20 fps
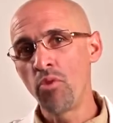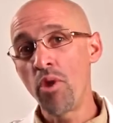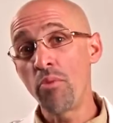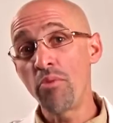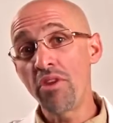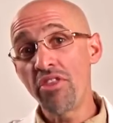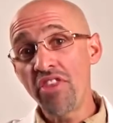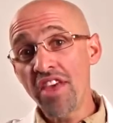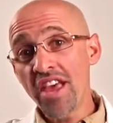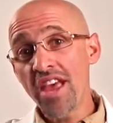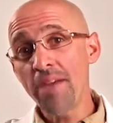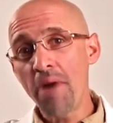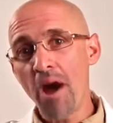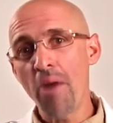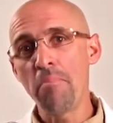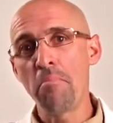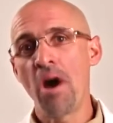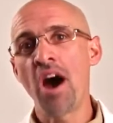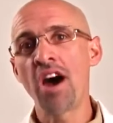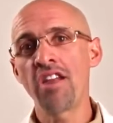When we think
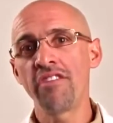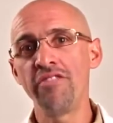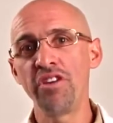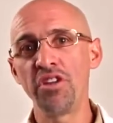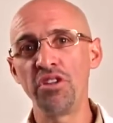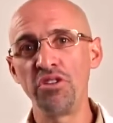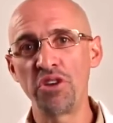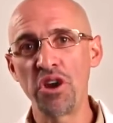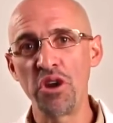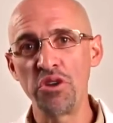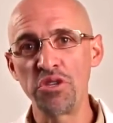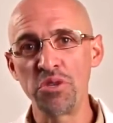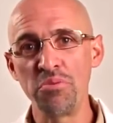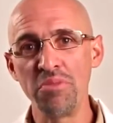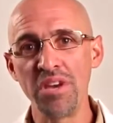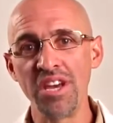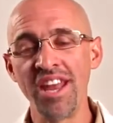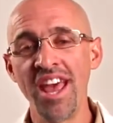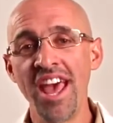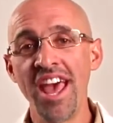about Monavi
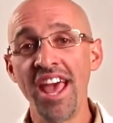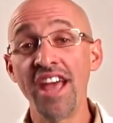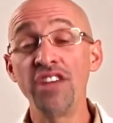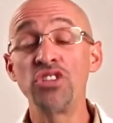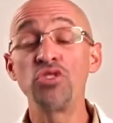glucosamine,